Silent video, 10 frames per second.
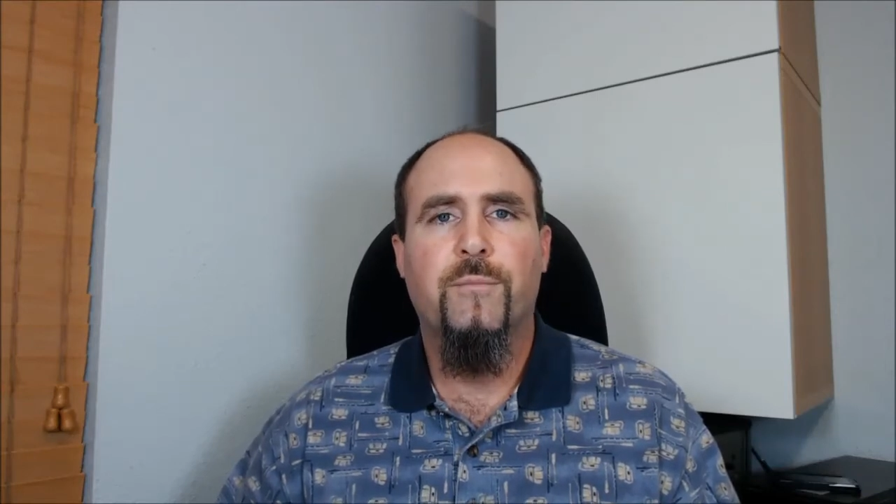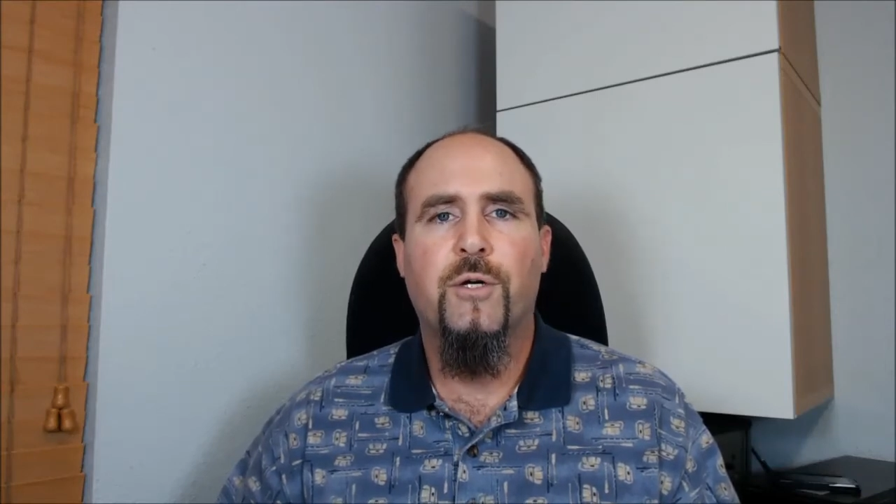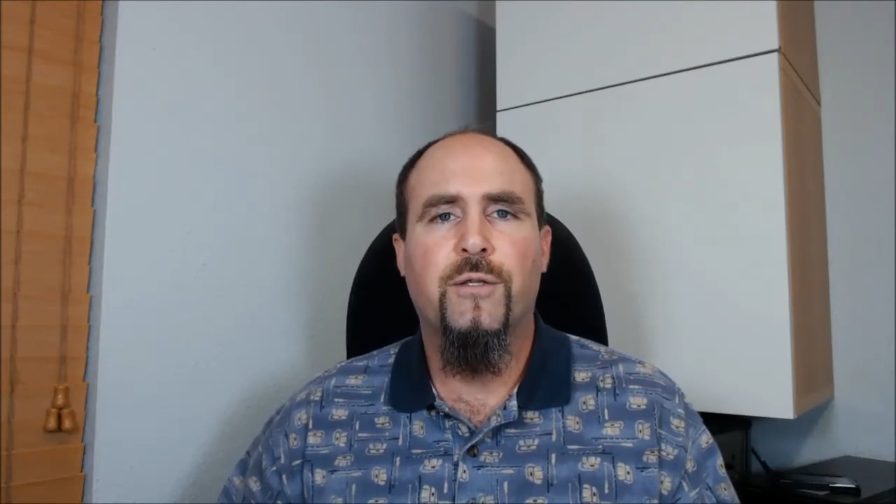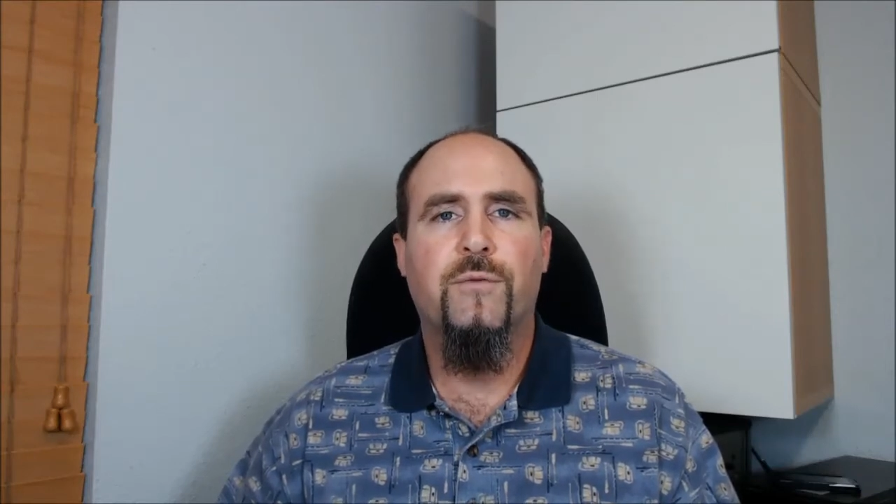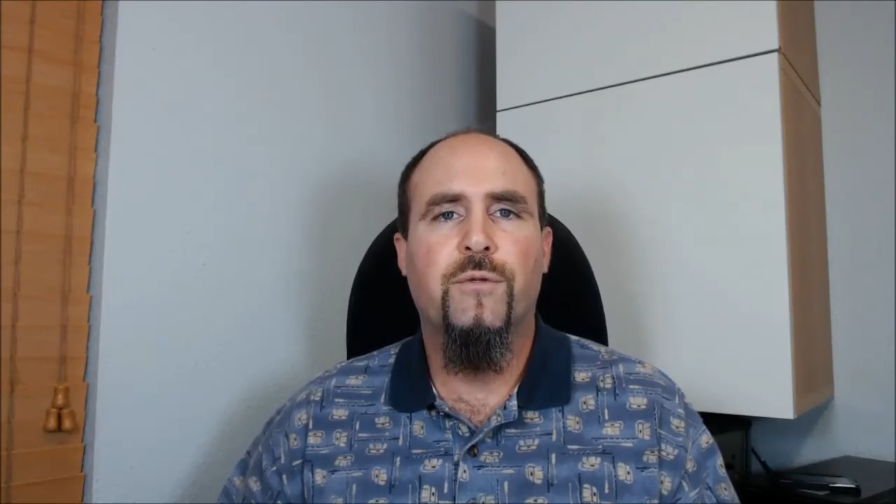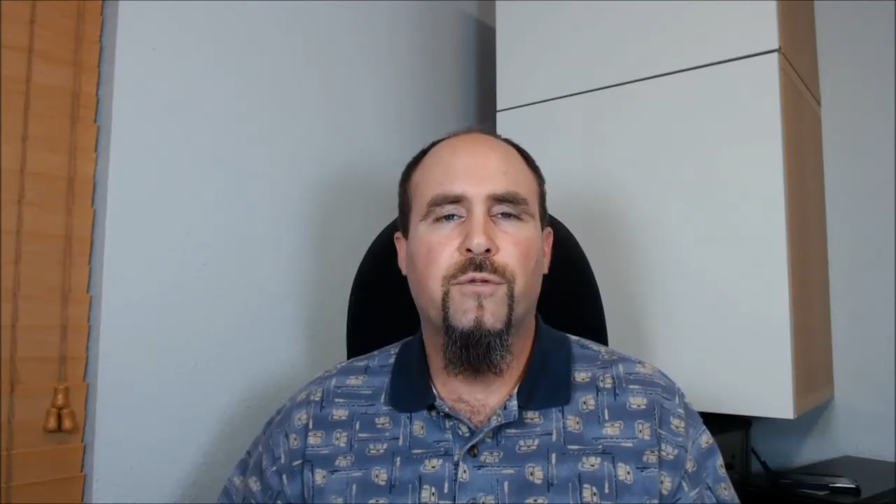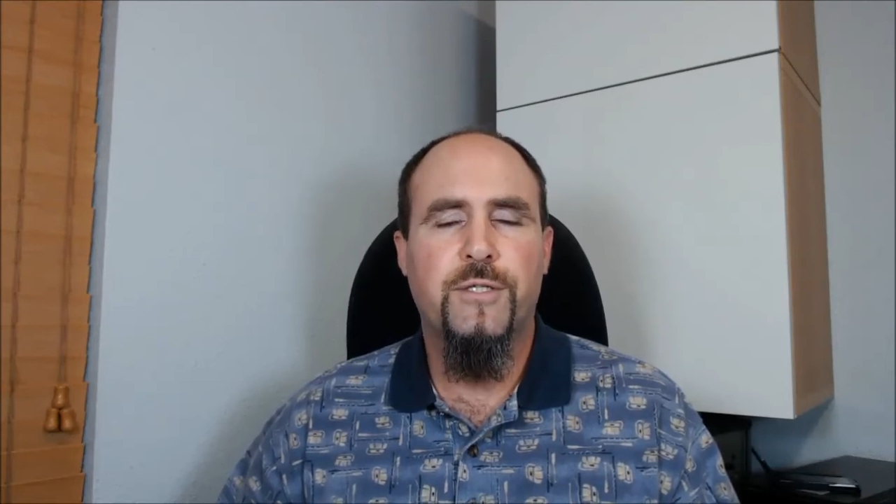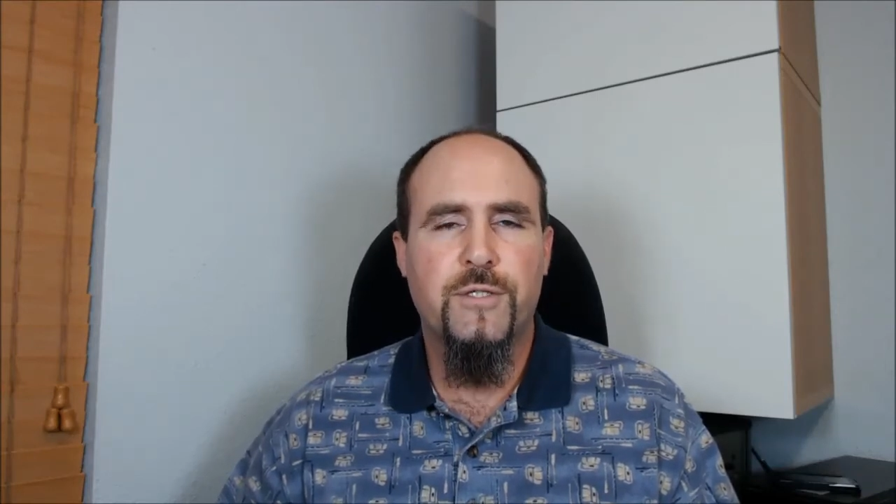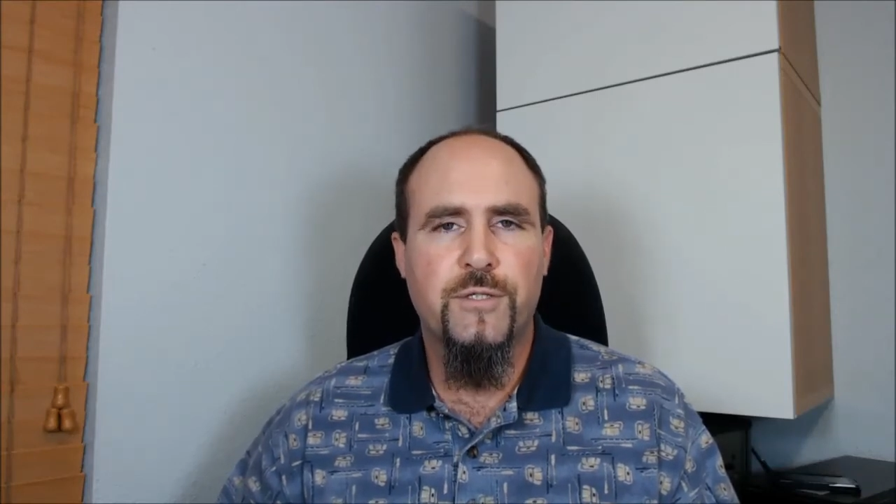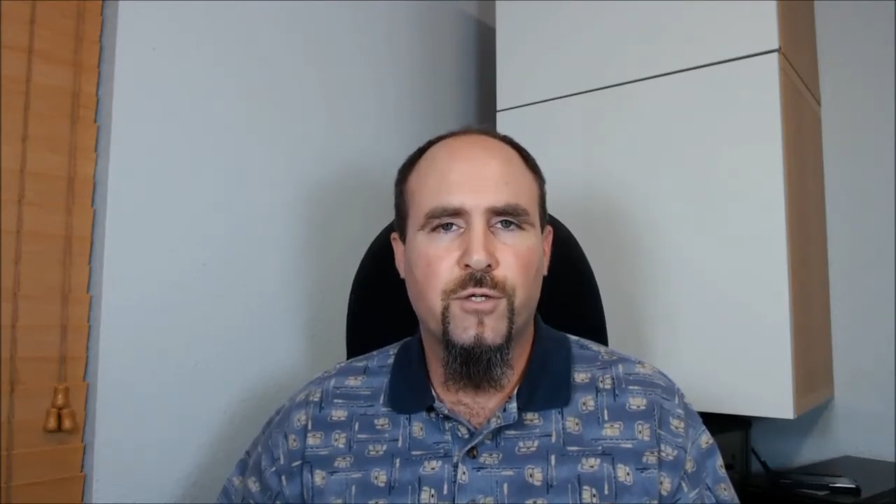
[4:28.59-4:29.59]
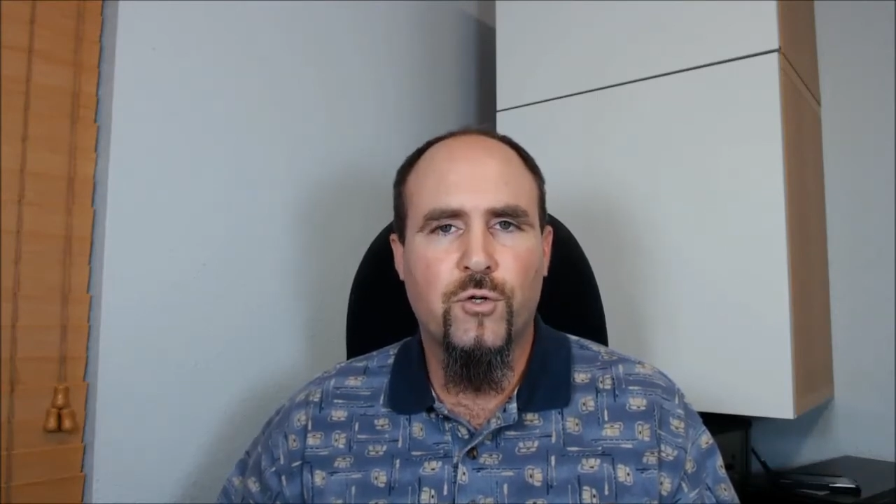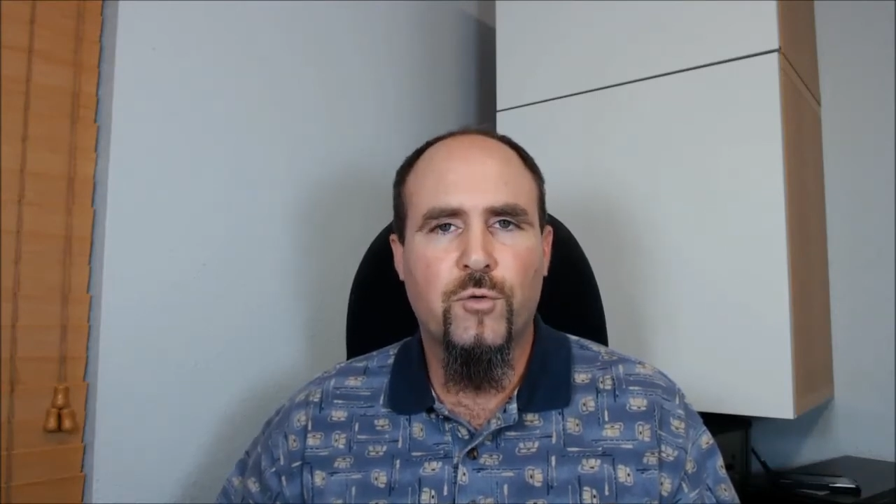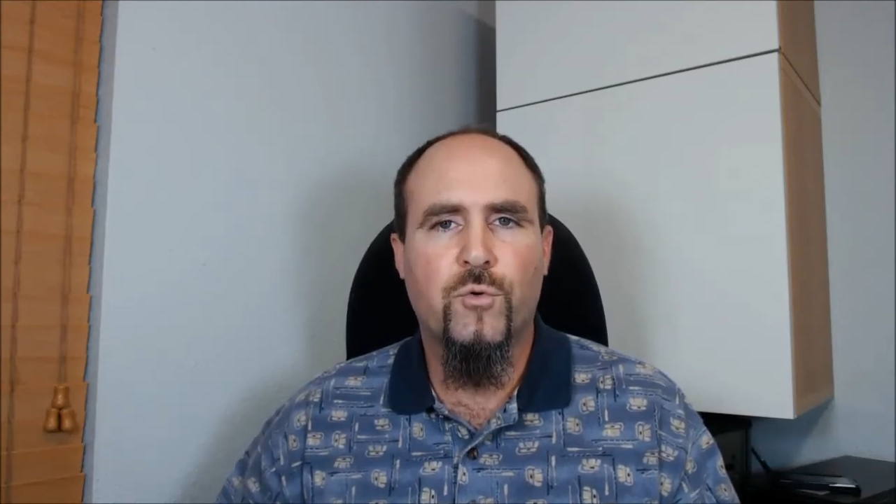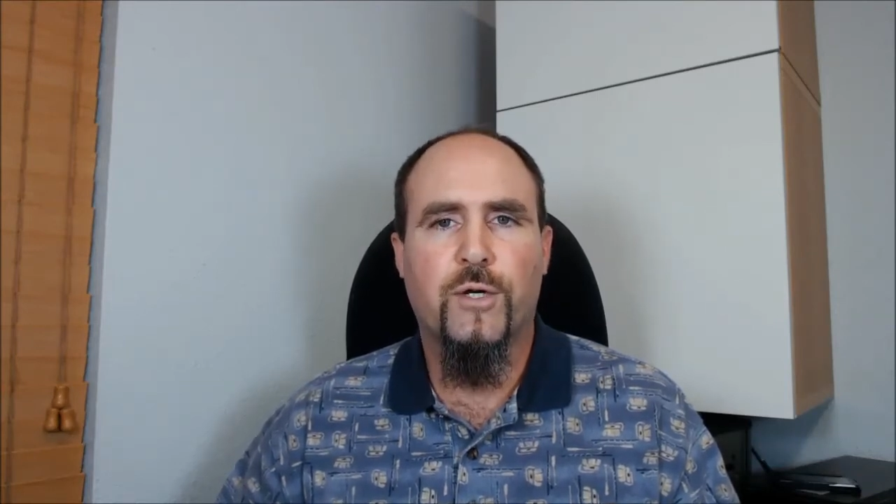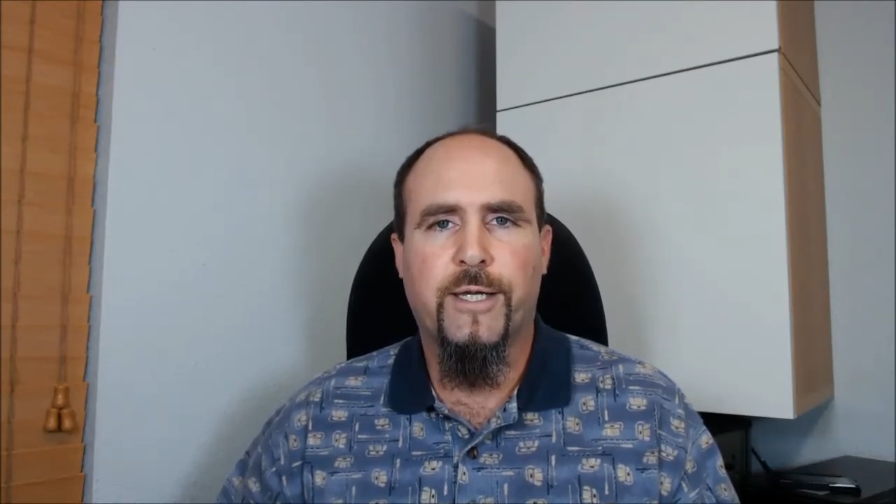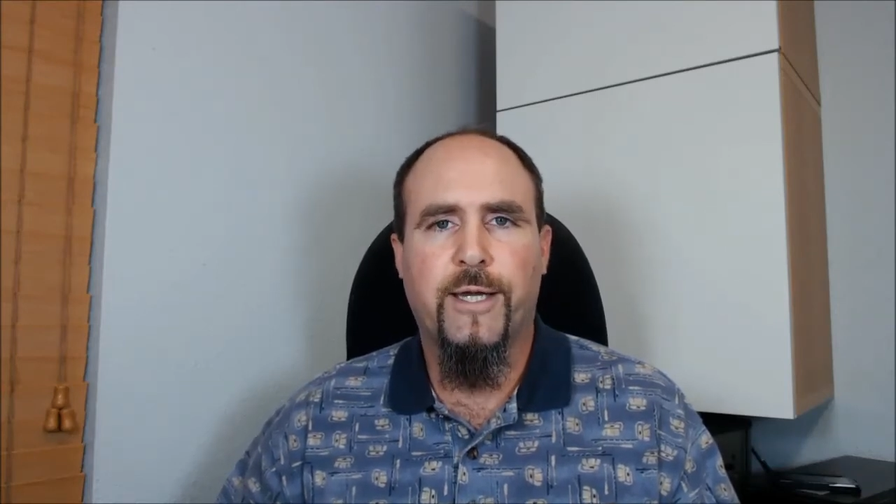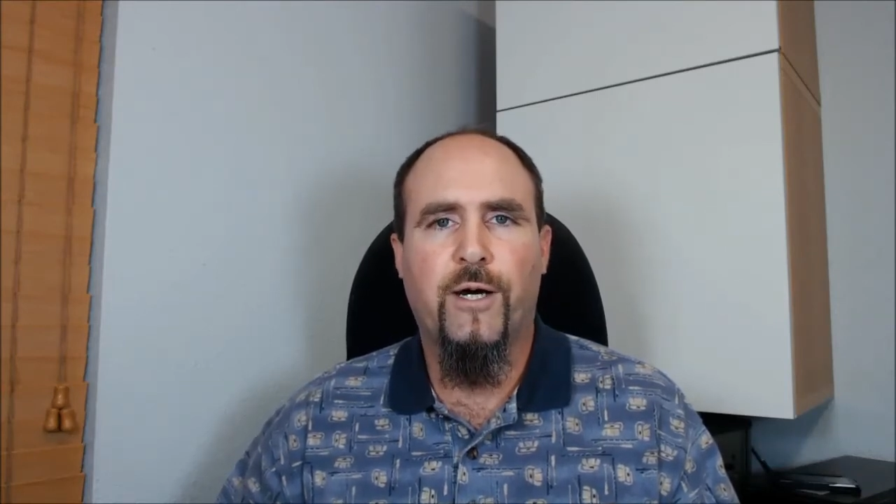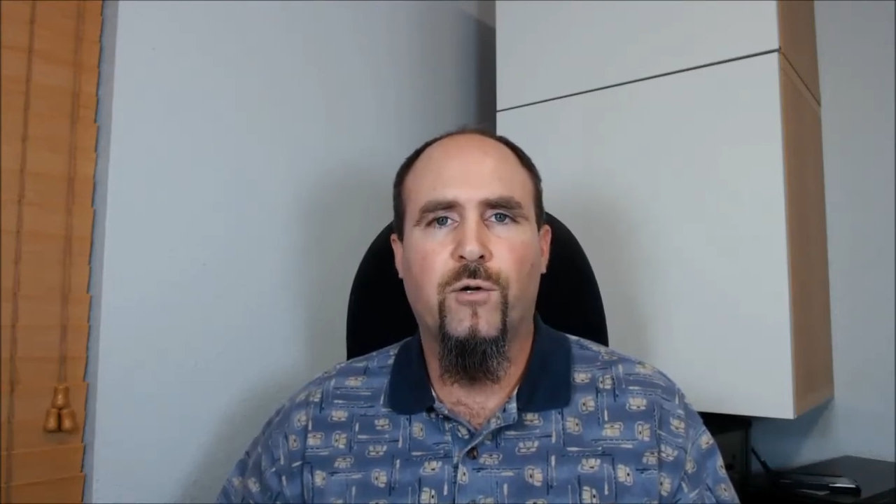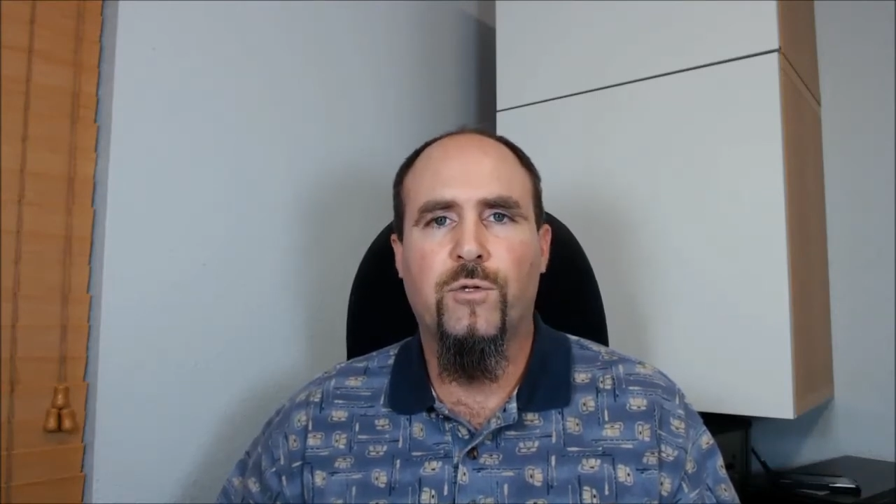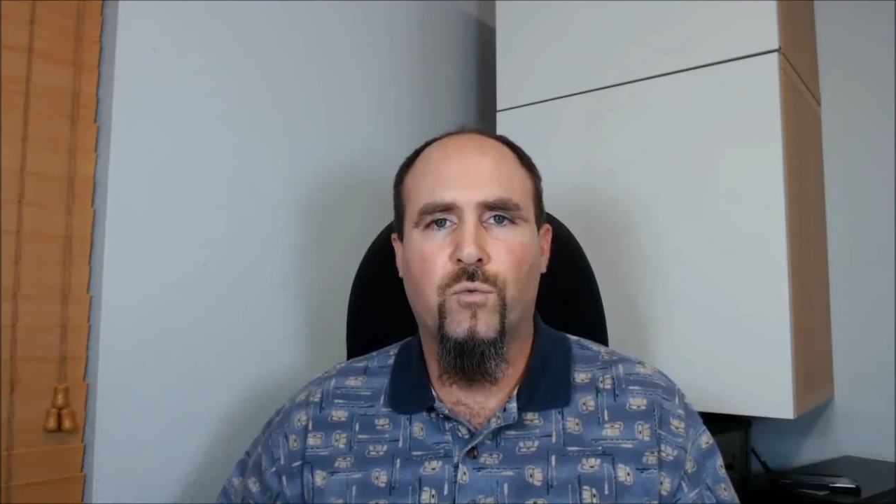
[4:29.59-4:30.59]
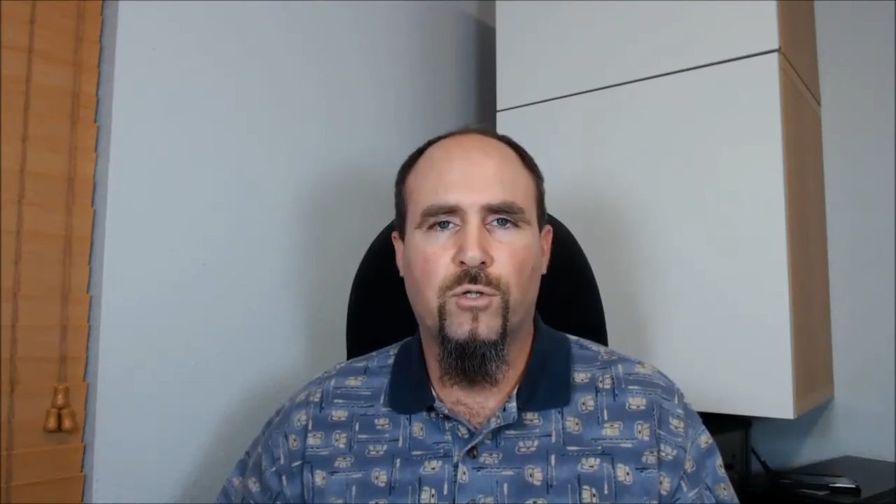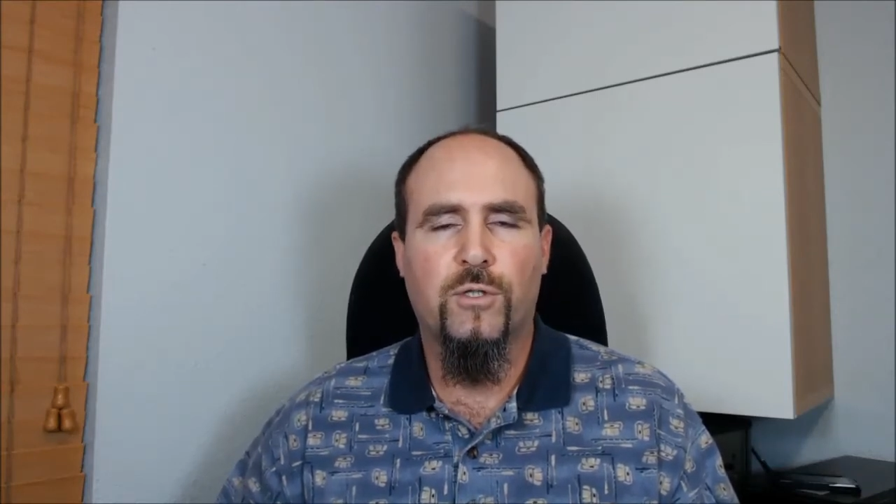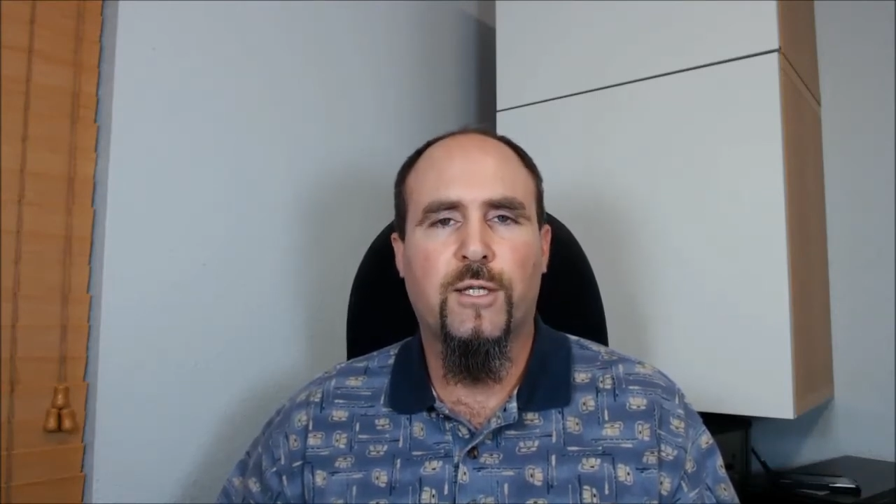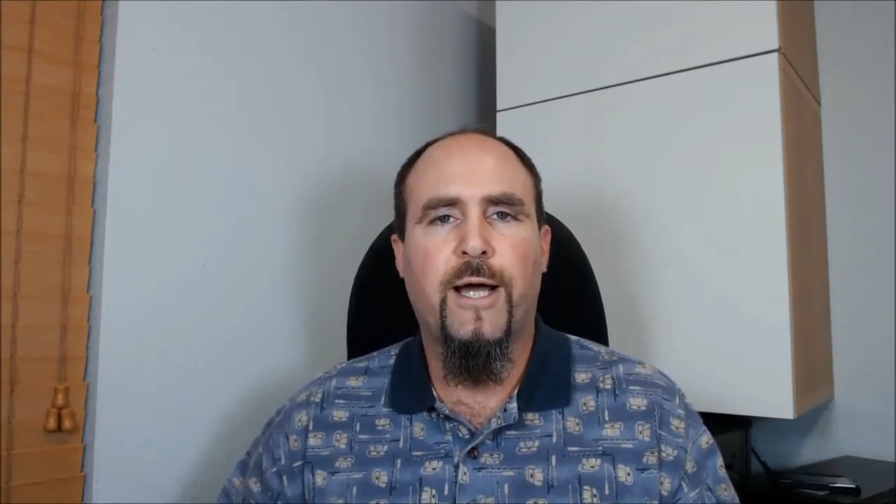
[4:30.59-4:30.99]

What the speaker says: but this is an Uber account that will